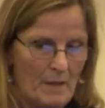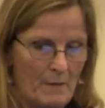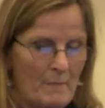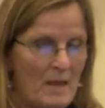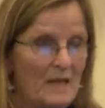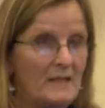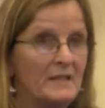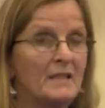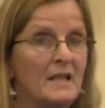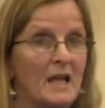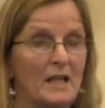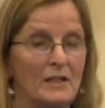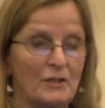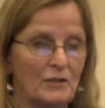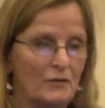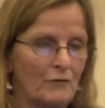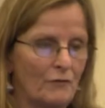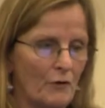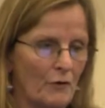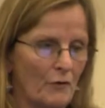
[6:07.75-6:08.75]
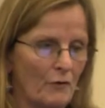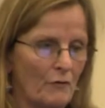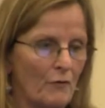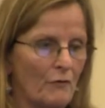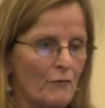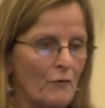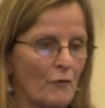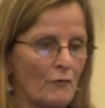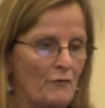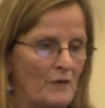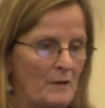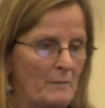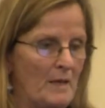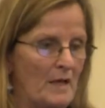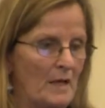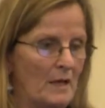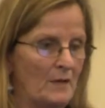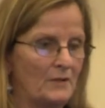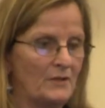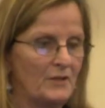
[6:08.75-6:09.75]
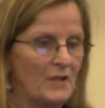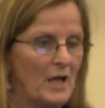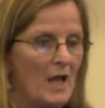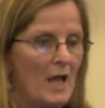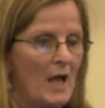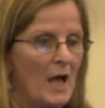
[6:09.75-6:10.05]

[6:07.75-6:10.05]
made sense for females.